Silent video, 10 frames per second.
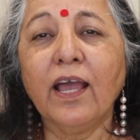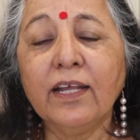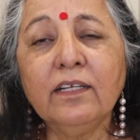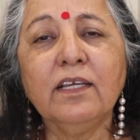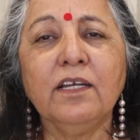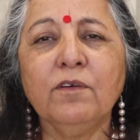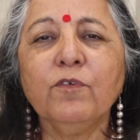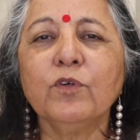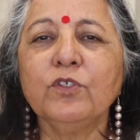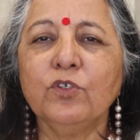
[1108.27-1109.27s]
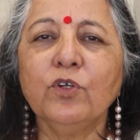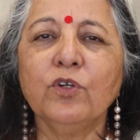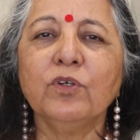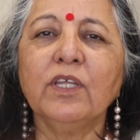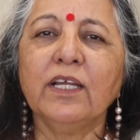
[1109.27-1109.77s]
And then, of course, you
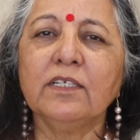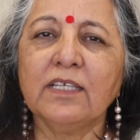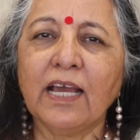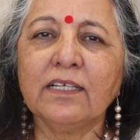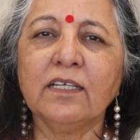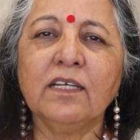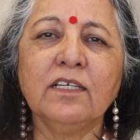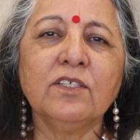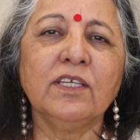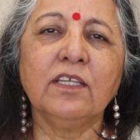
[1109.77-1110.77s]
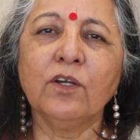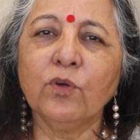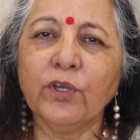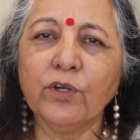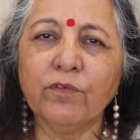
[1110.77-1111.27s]
know that Saturn is either
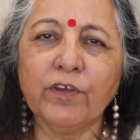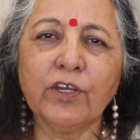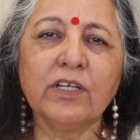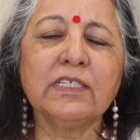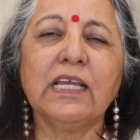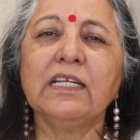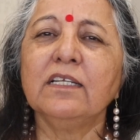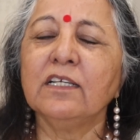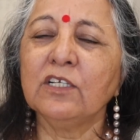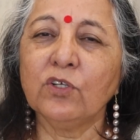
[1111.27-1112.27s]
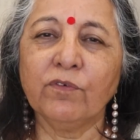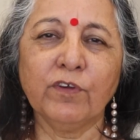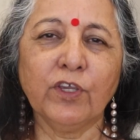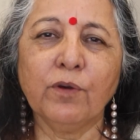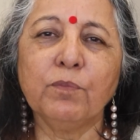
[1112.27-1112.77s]
going over your ascendant or
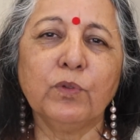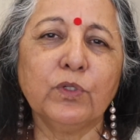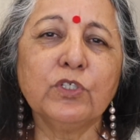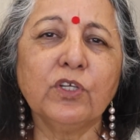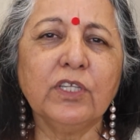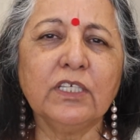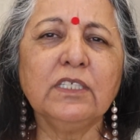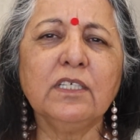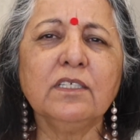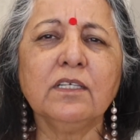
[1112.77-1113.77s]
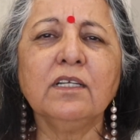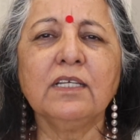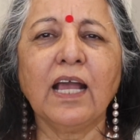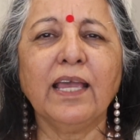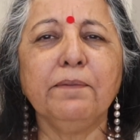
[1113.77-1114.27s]
over your moon. So this is a
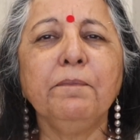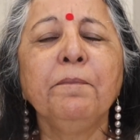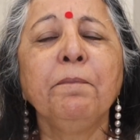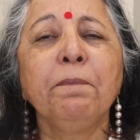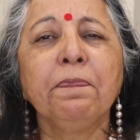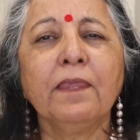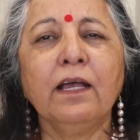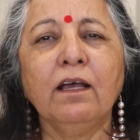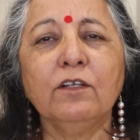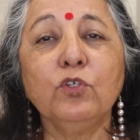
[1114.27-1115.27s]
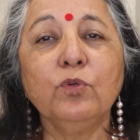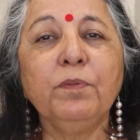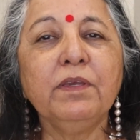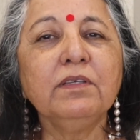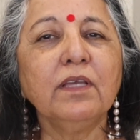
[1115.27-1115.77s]
time Uh, to
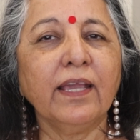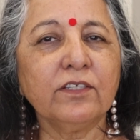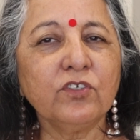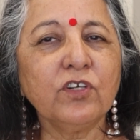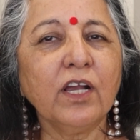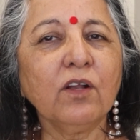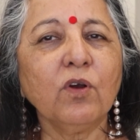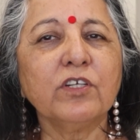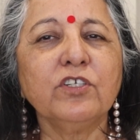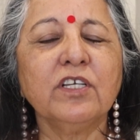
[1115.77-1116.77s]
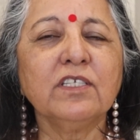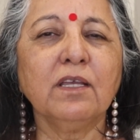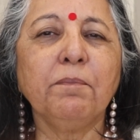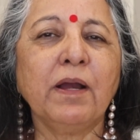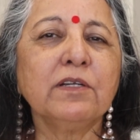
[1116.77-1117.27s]
be extra cautious
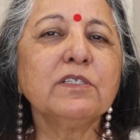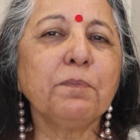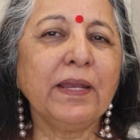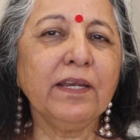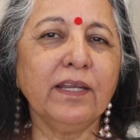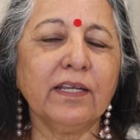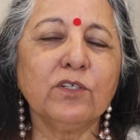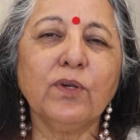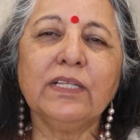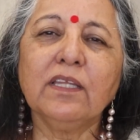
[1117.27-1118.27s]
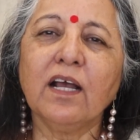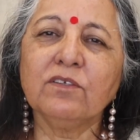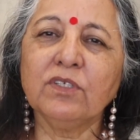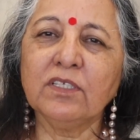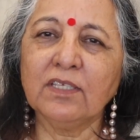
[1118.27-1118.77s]
about spending. twelfth
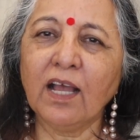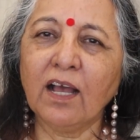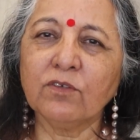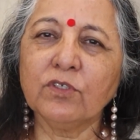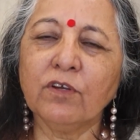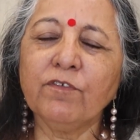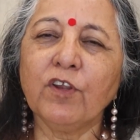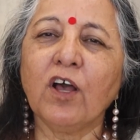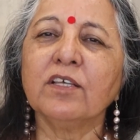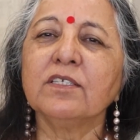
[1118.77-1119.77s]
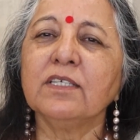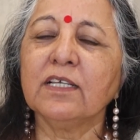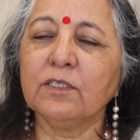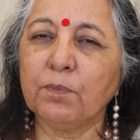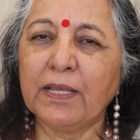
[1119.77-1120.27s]
house is the house of loss,
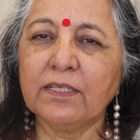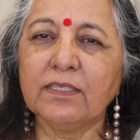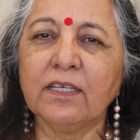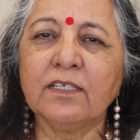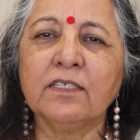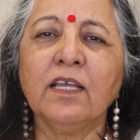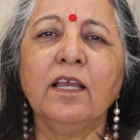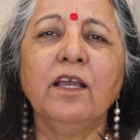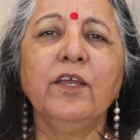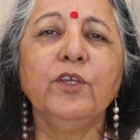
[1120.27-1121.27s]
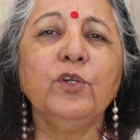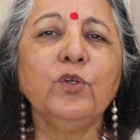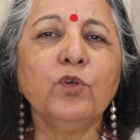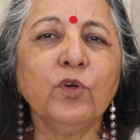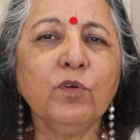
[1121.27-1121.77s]
expenses. You
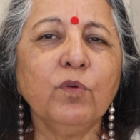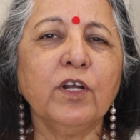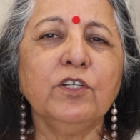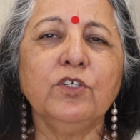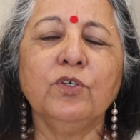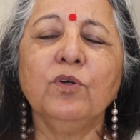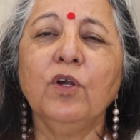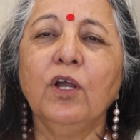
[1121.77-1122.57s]
don't want to